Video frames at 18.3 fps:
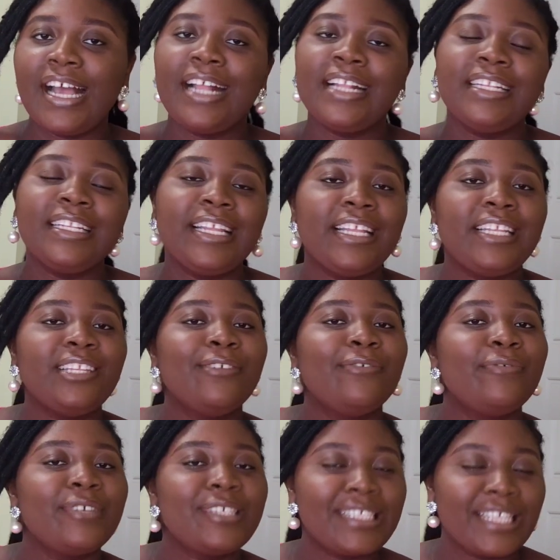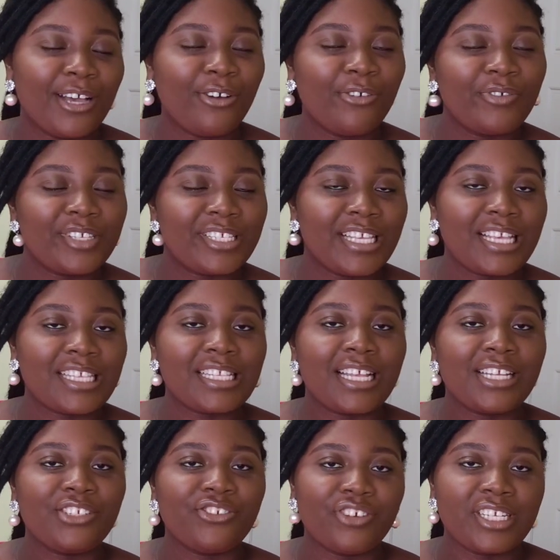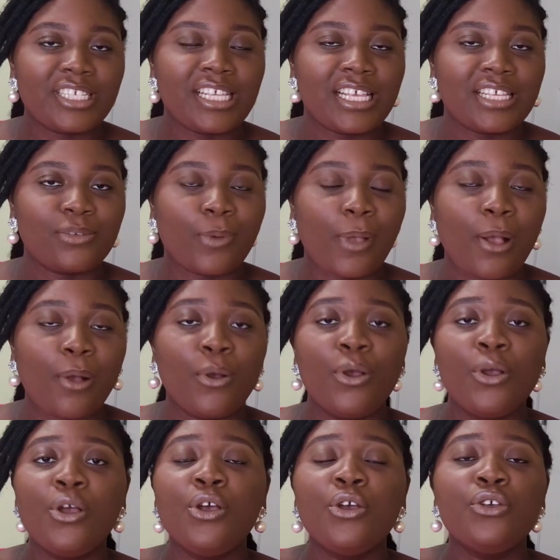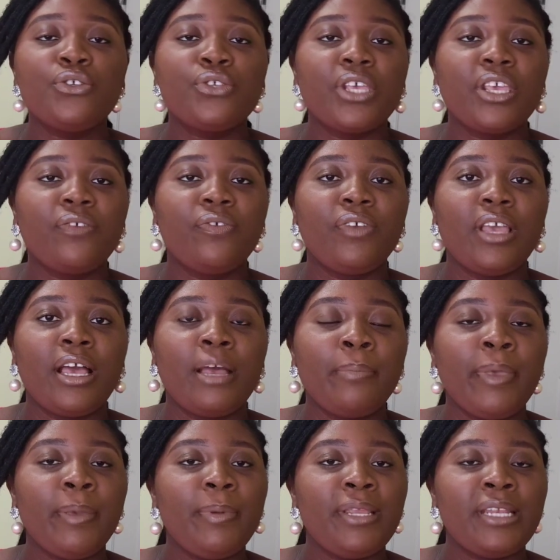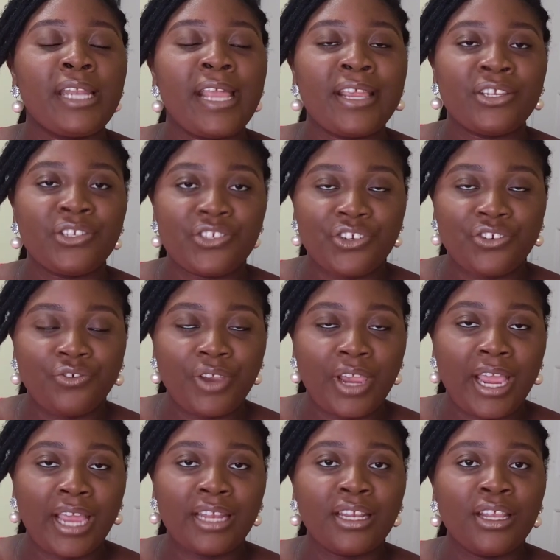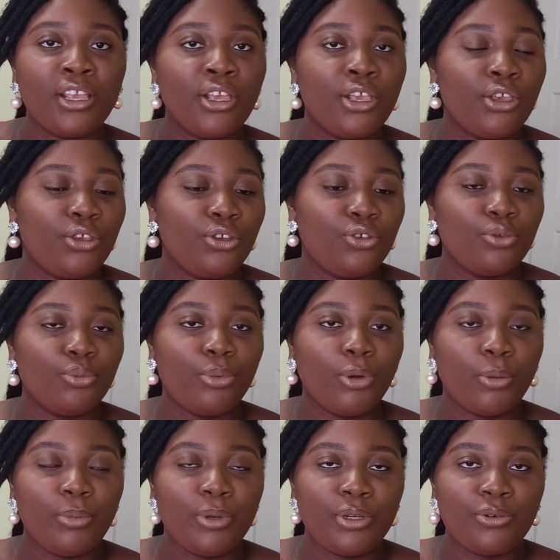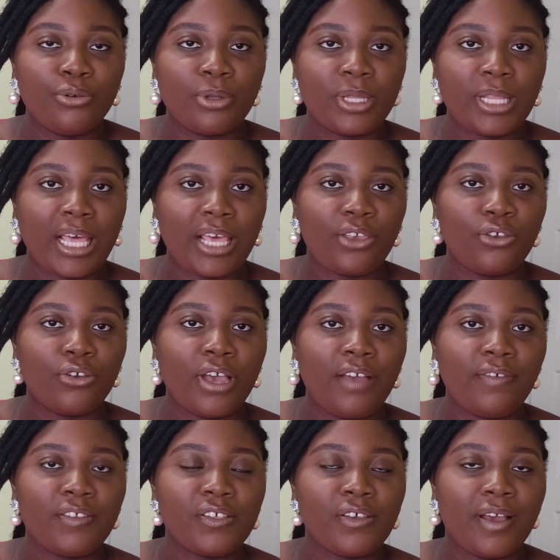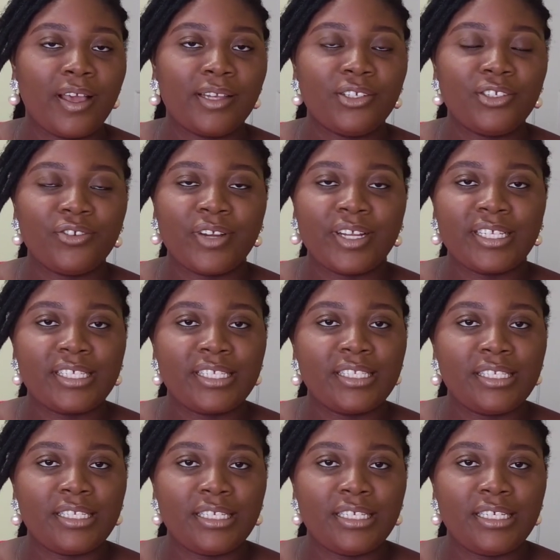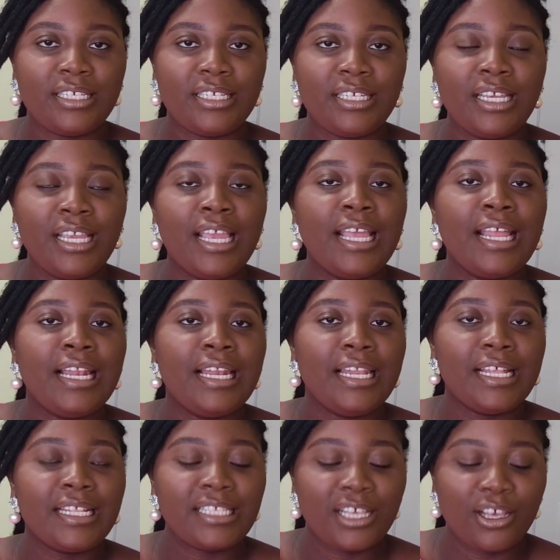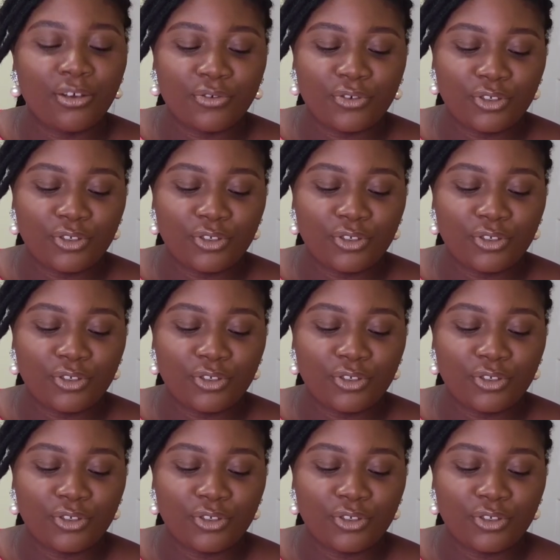and then the visa officer's address as well. So if you are maybe Nigerian, you probably know that you have to address the letter of